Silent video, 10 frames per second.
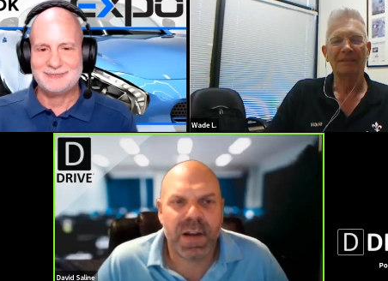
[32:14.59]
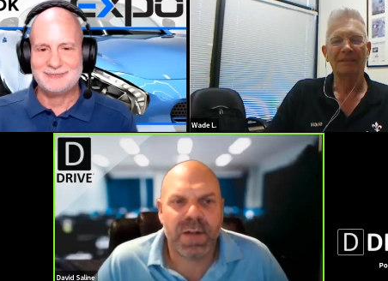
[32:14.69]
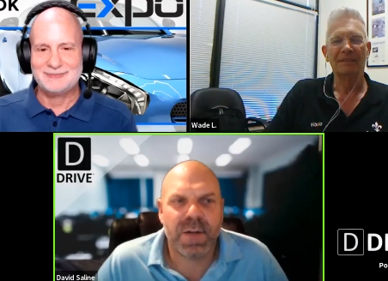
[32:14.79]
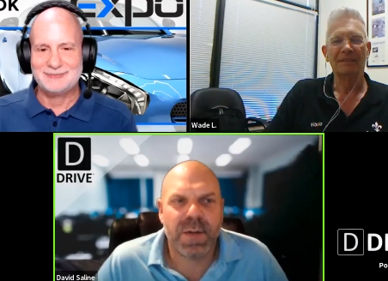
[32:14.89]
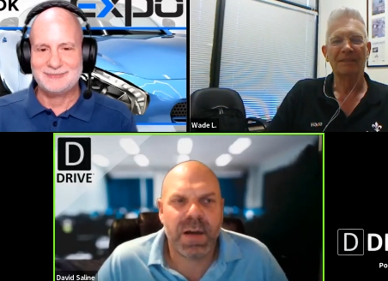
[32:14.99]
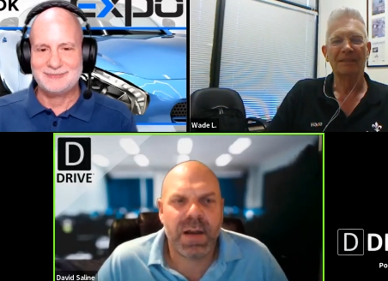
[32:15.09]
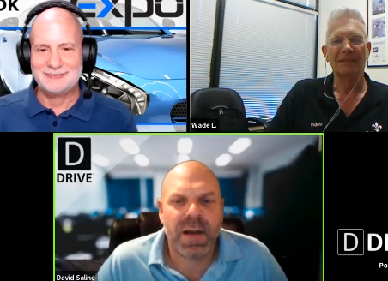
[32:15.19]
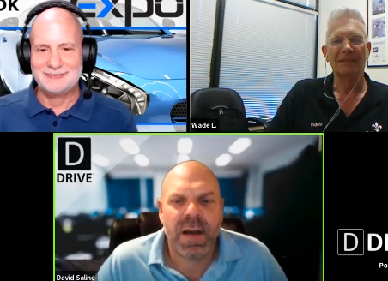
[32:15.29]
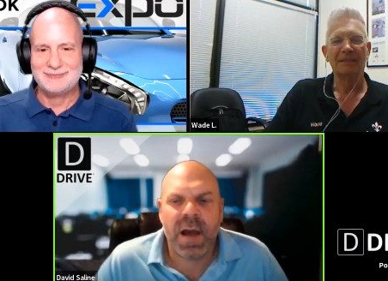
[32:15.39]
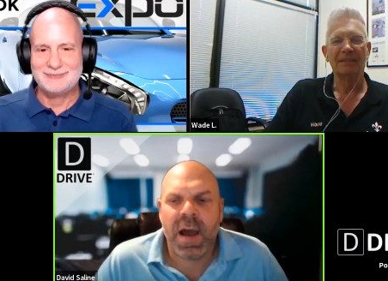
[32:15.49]
Speaker 1: everybody.
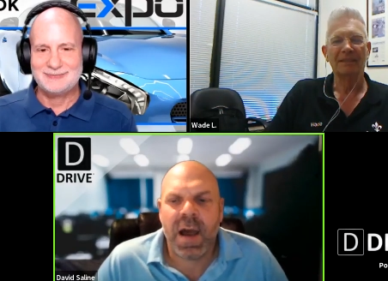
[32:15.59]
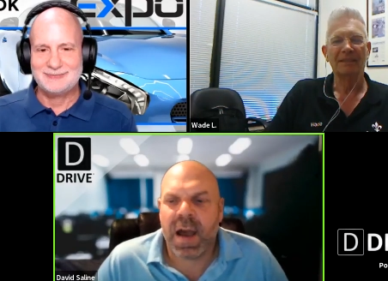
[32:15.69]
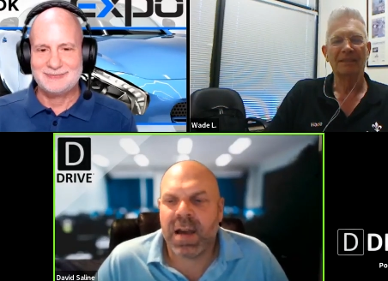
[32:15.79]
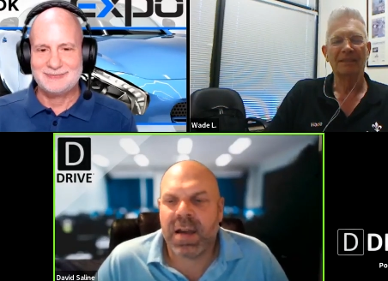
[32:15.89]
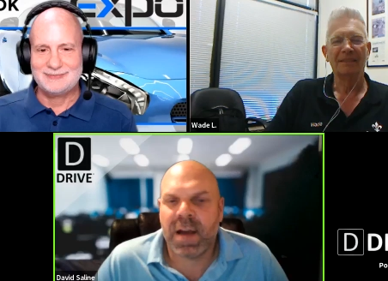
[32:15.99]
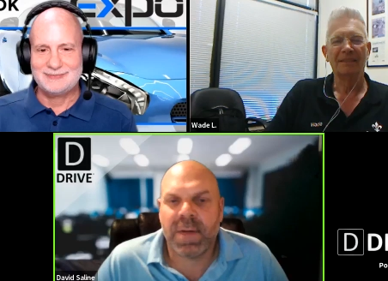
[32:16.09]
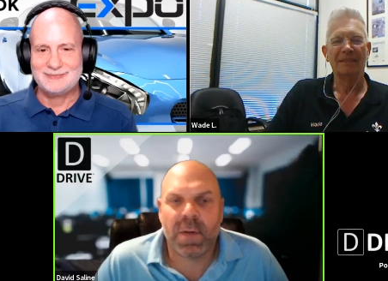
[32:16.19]
And have a